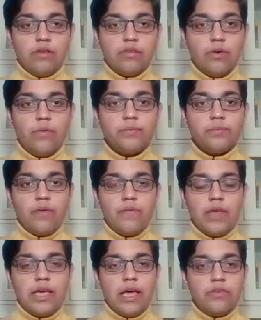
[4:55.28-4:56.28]
So
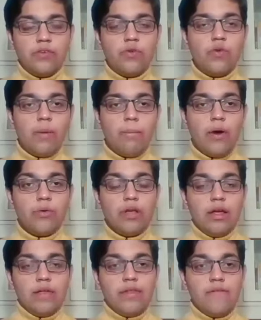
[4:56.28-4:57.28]
we get to know about
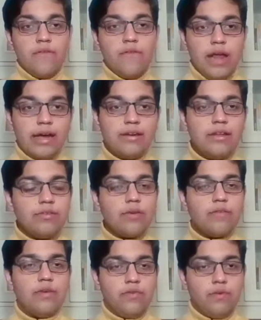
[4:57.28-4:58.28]
the varieties
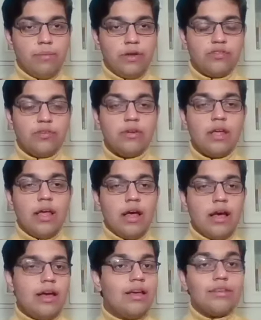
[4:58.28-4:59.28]
of information,
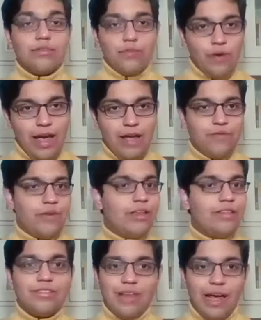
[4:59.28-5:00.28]
his wife,
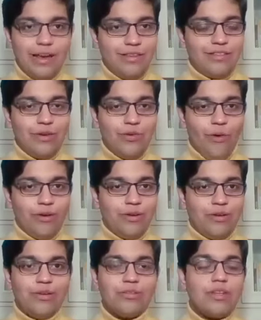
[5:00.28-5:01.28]
his sons and
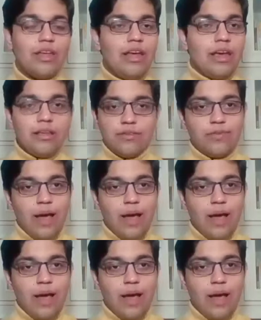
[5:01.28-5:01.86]
daughters, his